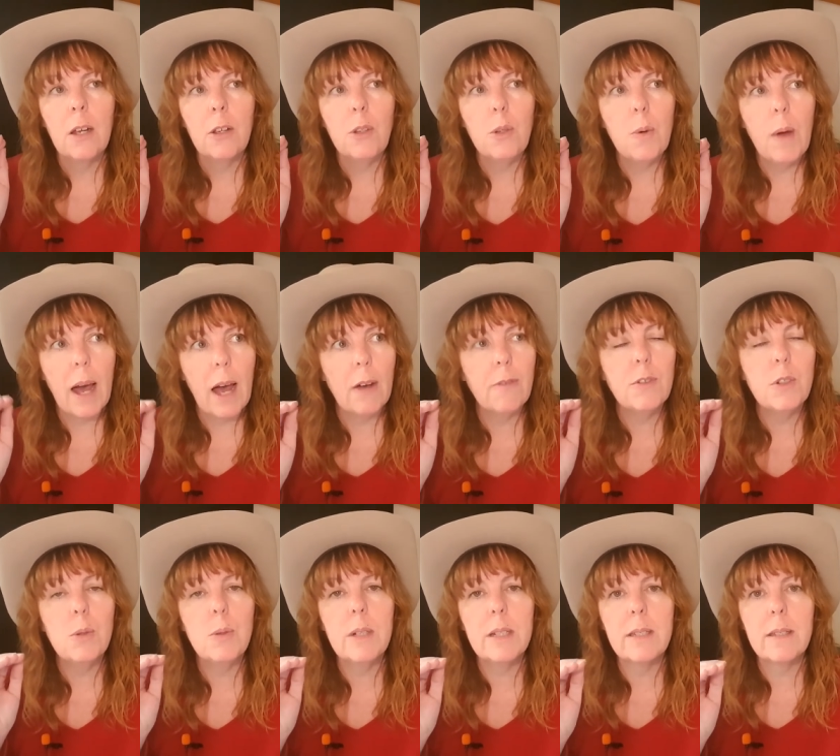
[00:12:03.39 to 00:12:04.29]
you have
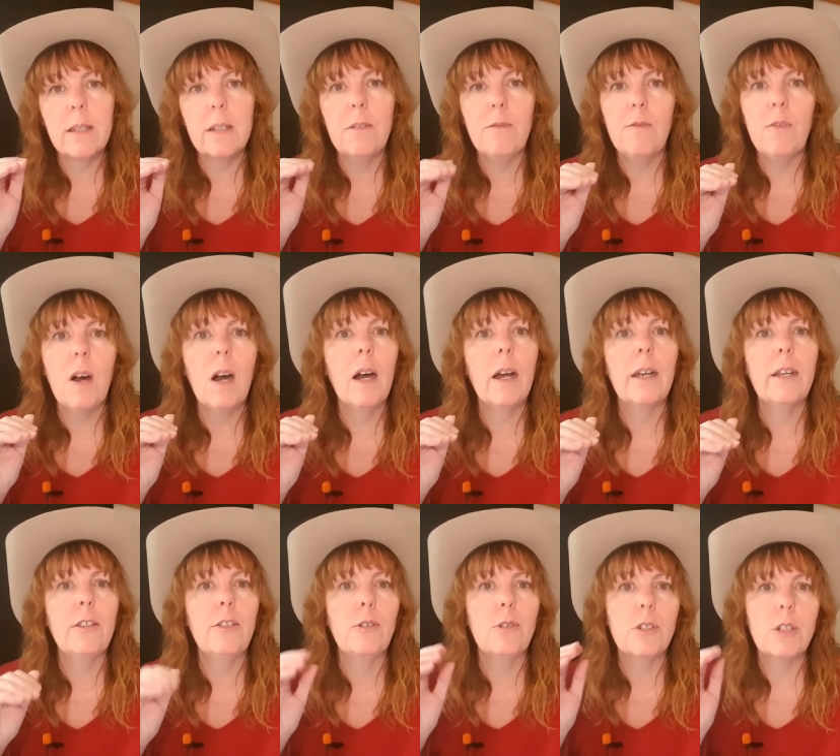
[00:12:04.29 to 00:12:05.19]
to
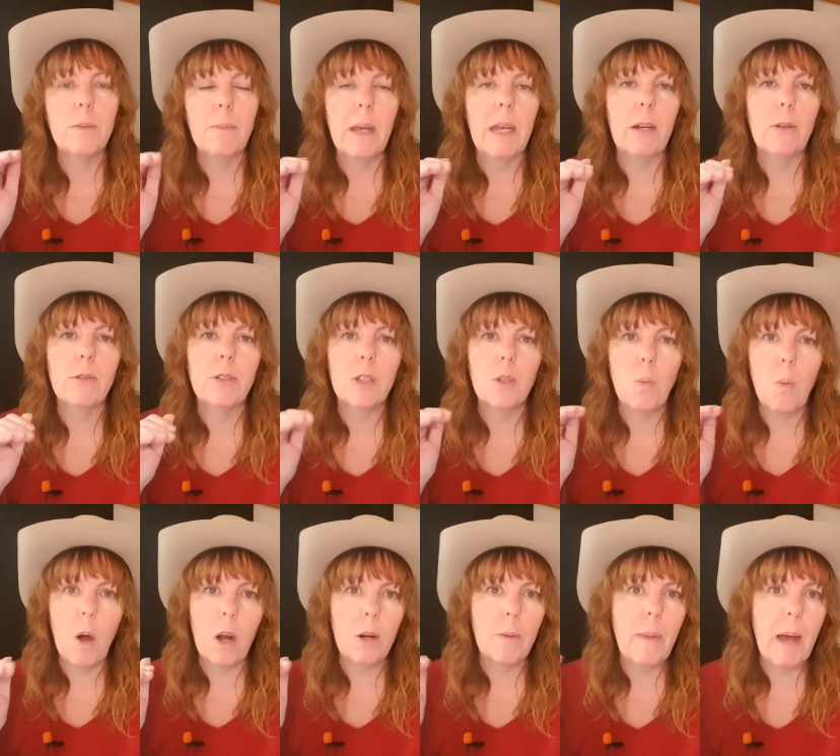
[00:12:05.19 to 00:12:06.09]
acidify your tomatoes to
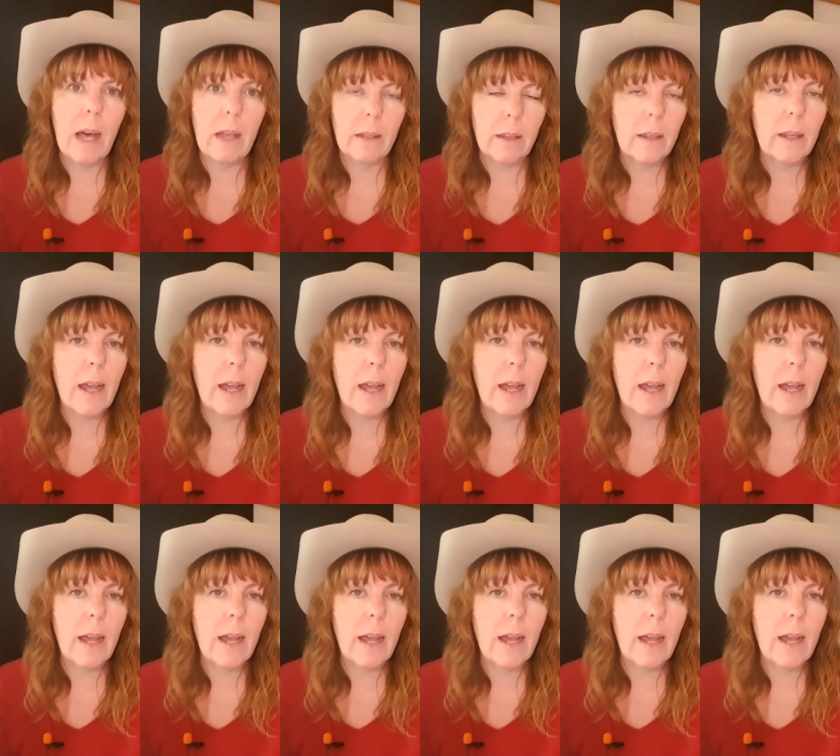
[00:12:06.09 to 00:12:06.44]
water bath